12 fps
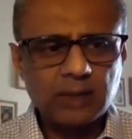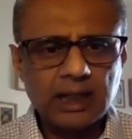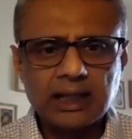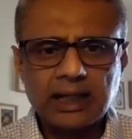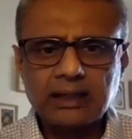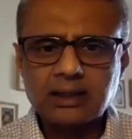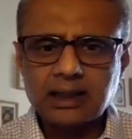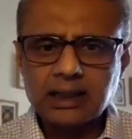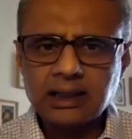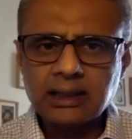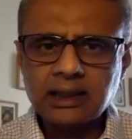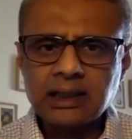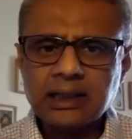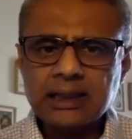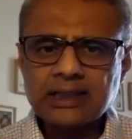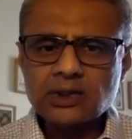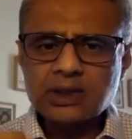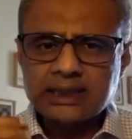And I think,
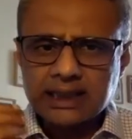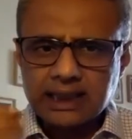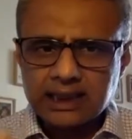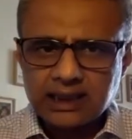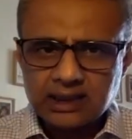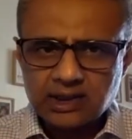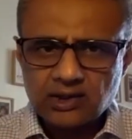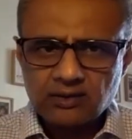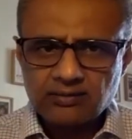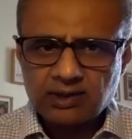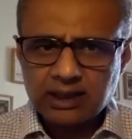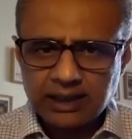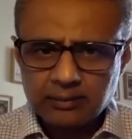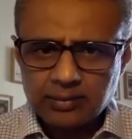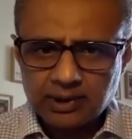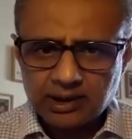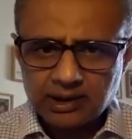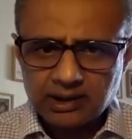so dignity of labor